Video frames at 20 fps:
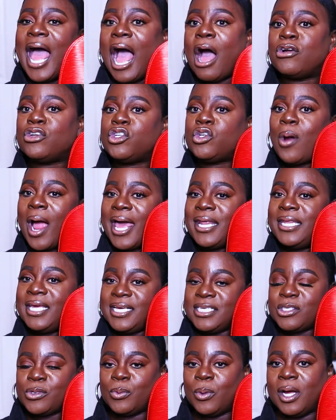I'll try
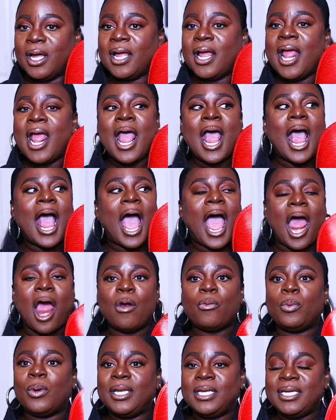this one. I
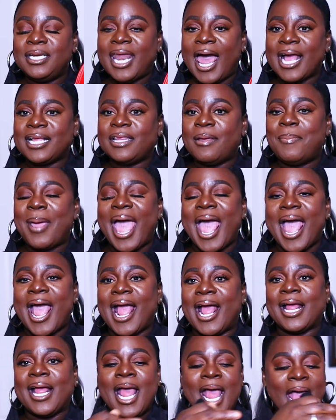really like the
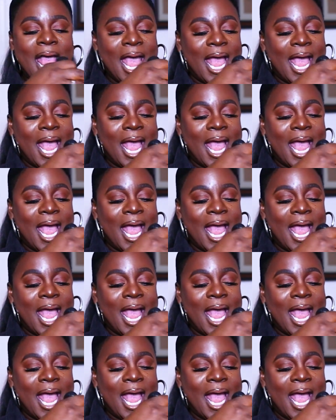bag.